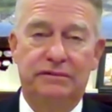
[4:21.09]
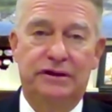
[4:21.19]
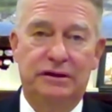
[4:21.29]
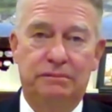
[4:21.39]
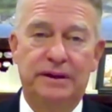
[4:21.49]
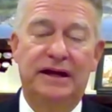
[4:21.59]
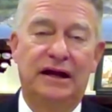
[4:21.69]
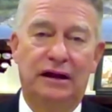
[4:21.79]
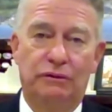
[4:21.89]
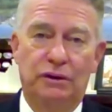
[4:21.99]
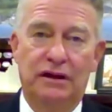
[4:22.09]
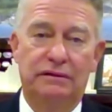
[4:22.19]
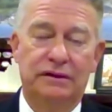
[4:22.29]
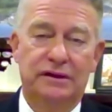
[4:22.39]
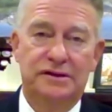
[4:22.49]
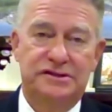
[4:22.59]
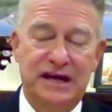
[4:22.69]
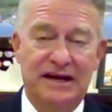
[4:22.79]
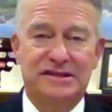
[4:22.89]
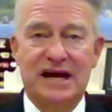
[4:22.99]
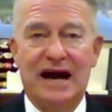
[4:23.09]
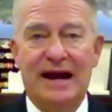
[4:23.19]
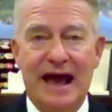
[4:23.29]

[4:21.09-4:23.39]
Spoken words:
The bill will set